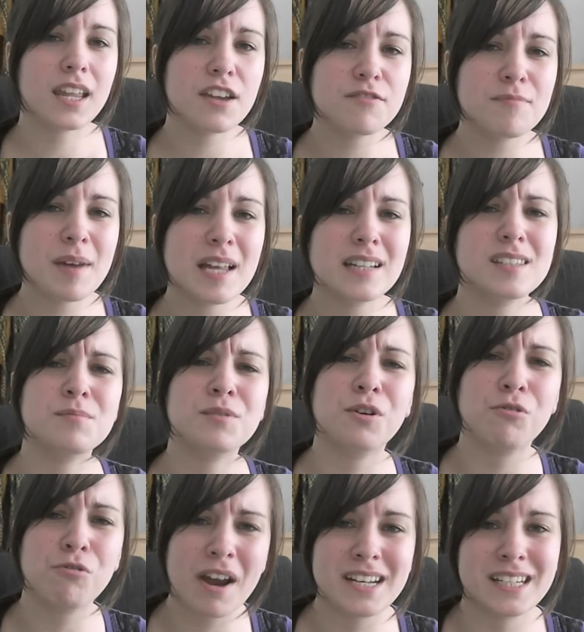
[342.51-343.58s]
Give men
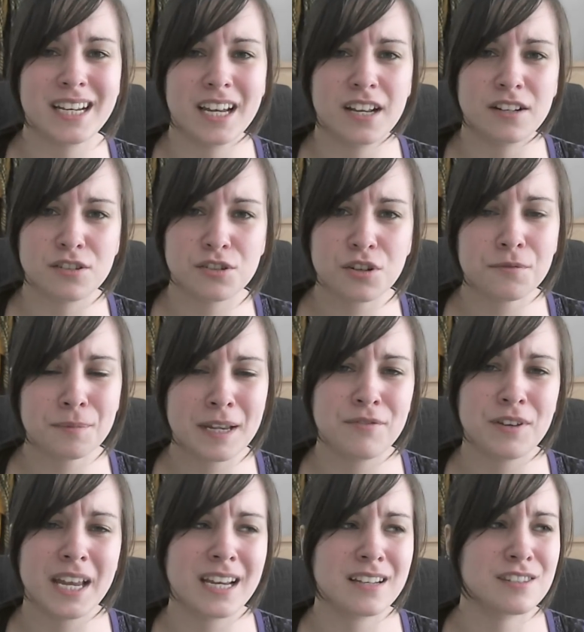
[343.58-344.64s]
some credit and stop
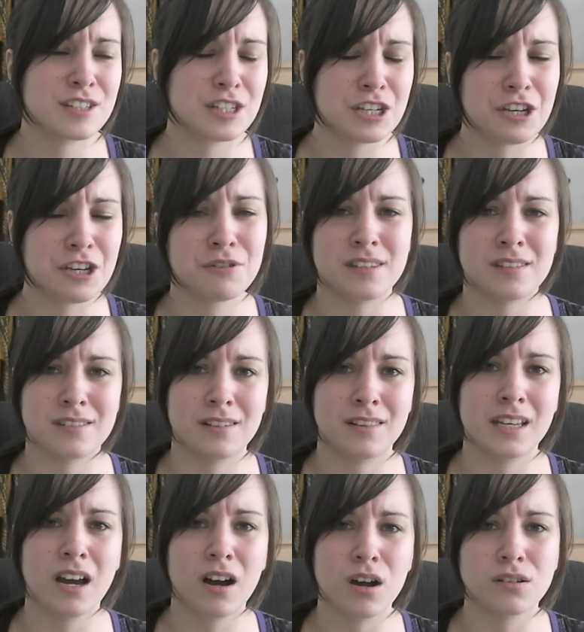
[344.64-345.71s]
giving excuses
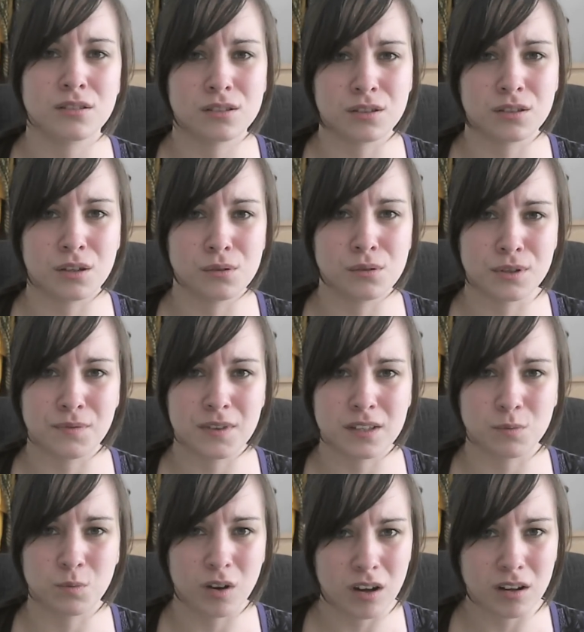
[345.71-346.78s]
to the arseholes of
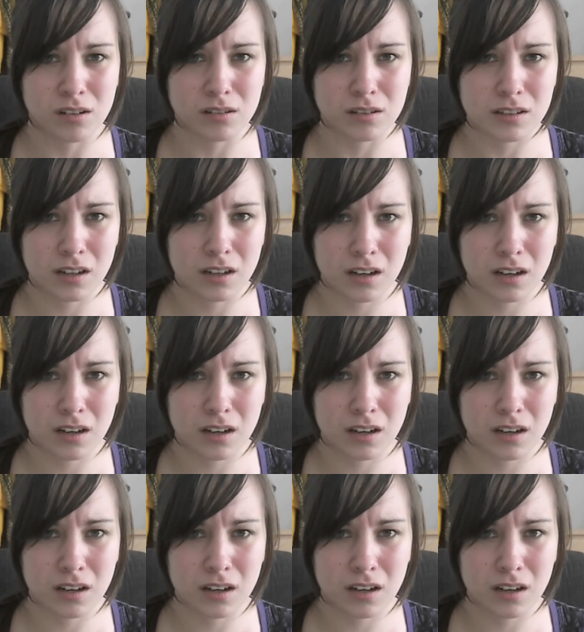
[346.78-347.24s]
this world.